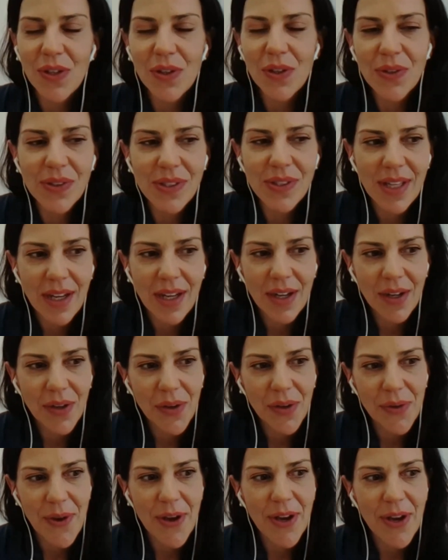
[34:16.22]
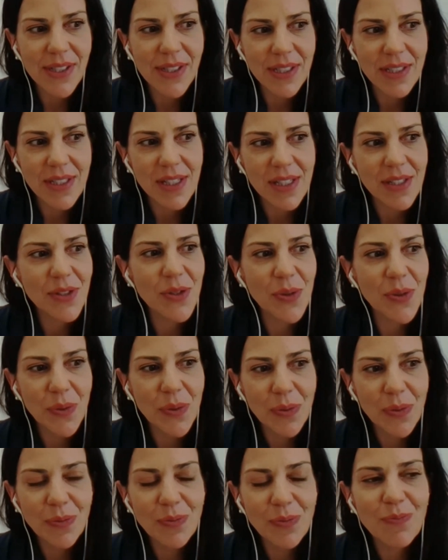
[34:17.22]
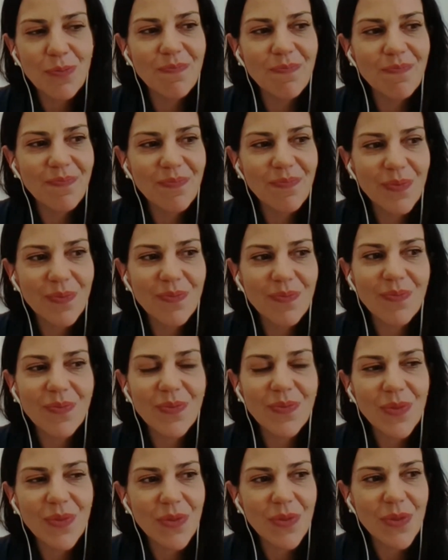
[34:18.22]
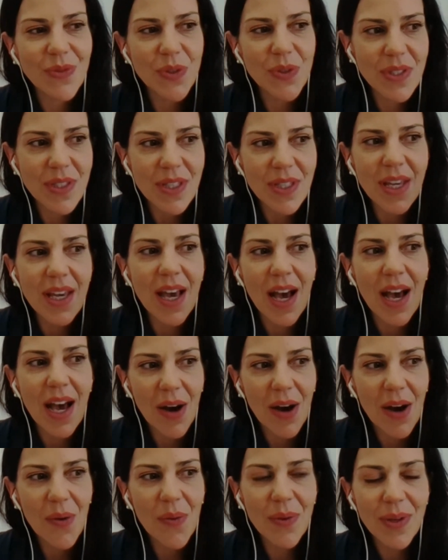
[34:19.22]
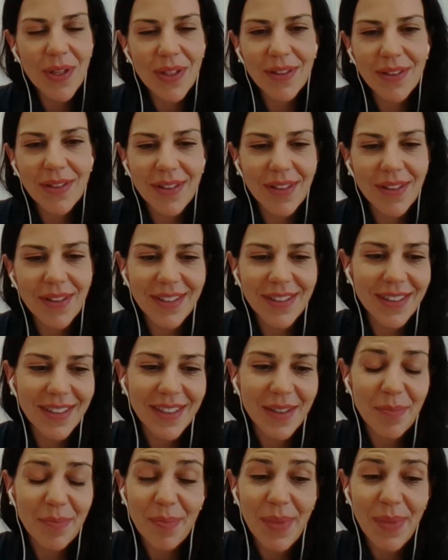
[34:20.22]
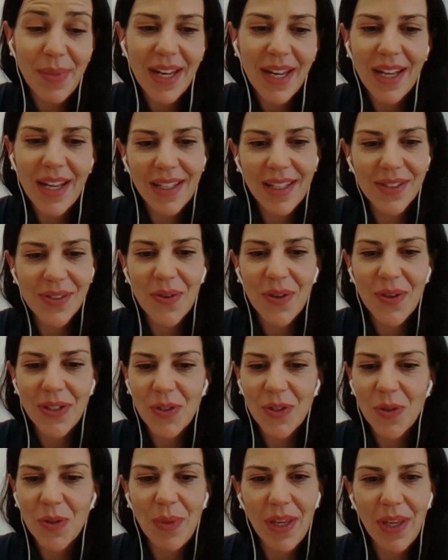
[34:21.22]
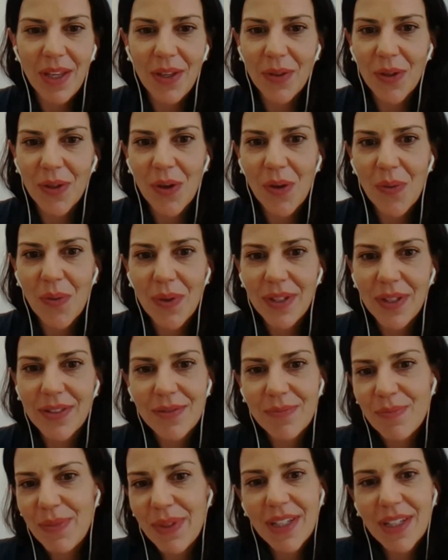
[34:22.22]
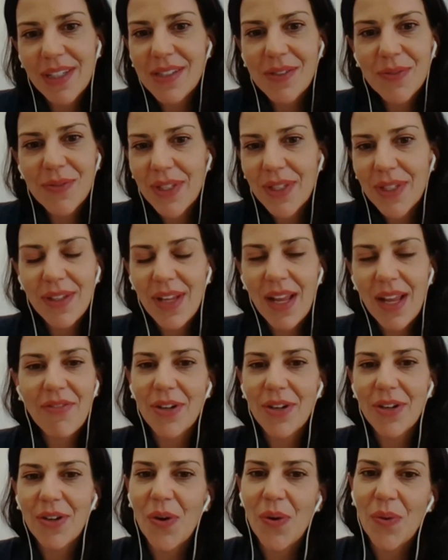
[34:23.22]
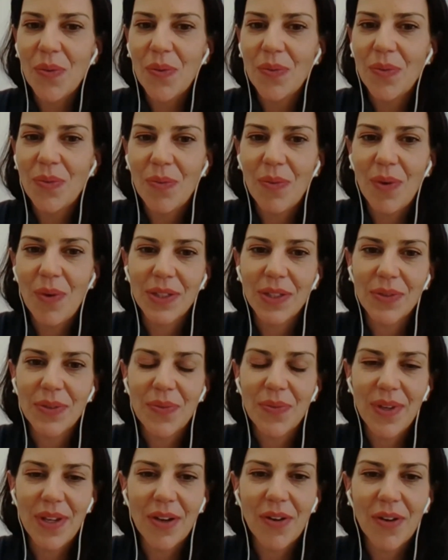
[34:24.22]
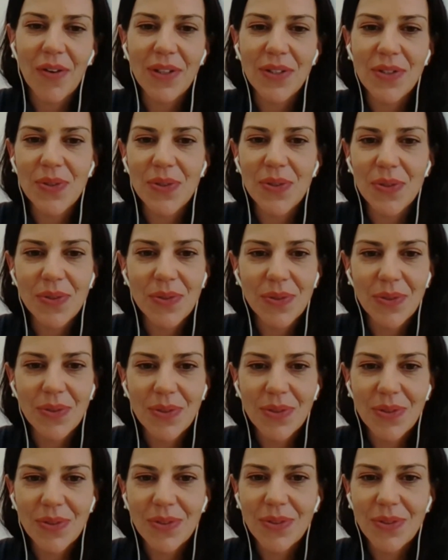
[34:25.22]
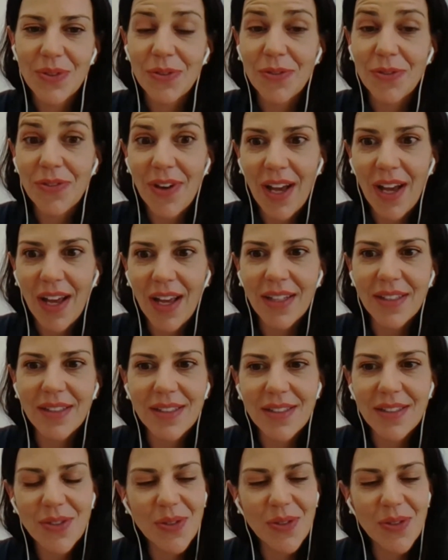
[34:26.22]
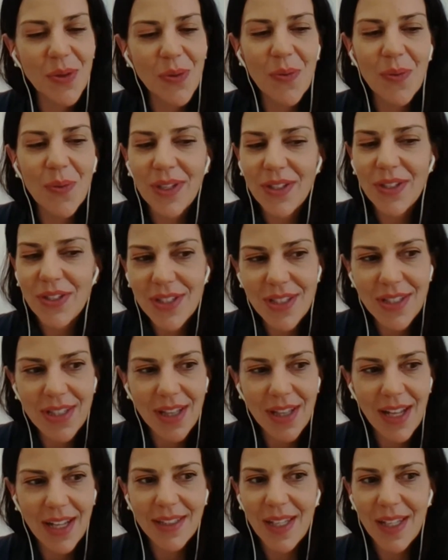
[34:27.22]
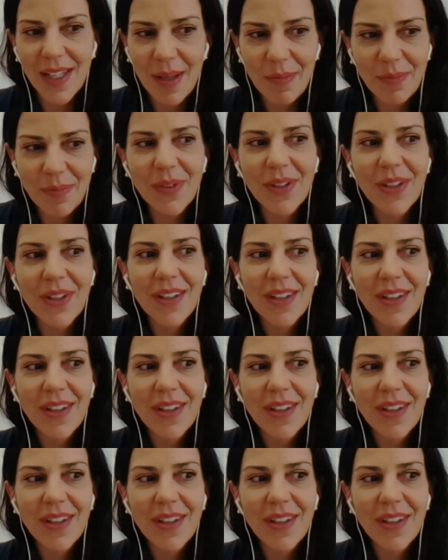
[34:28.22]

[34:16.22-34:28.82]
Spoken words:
use their curiosity to see how the meeting is going to be. Because we never know what we are going to find. So we just let them